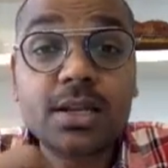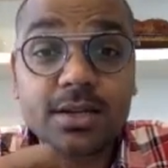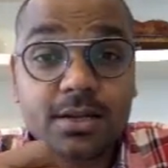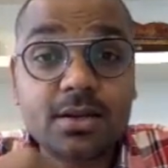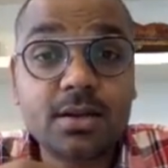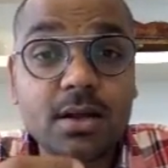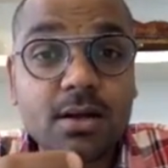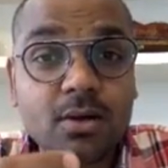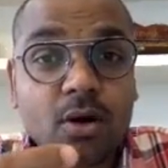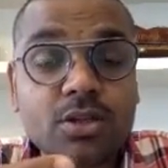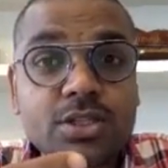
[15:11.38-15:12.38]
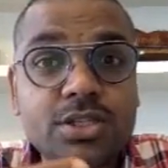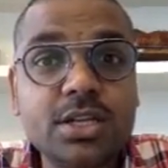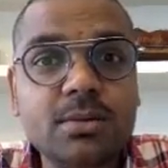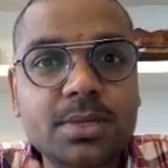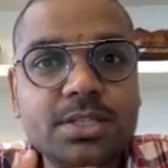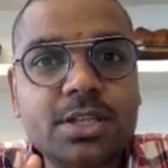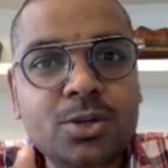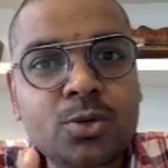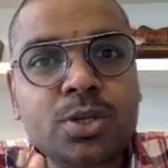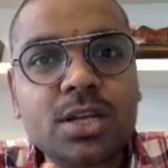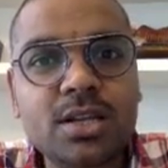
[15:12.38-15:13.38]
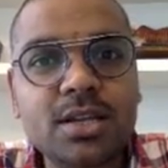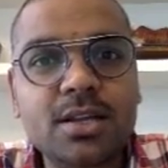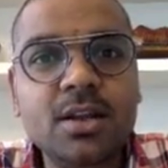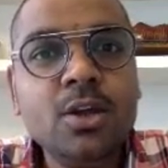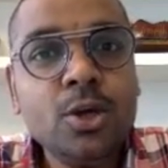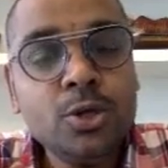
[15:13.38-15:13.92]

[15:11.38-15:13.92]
leader. Causticum is the union leader.